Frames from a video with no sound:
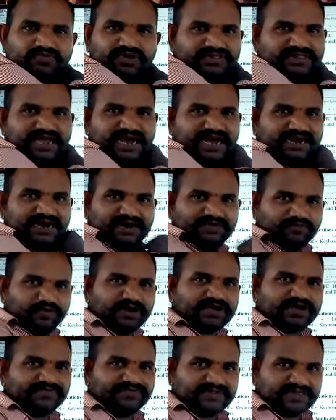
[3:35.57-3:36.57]
They are not
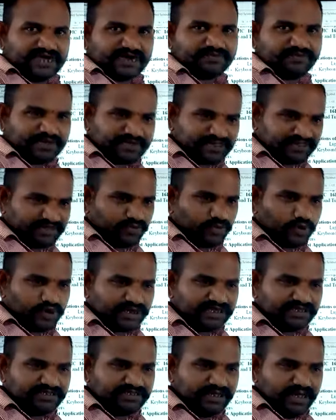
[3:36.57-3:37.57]
working with that much
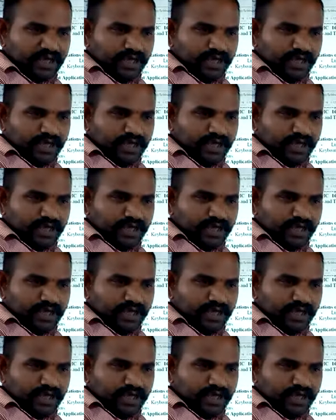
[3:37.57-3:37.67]
voltage.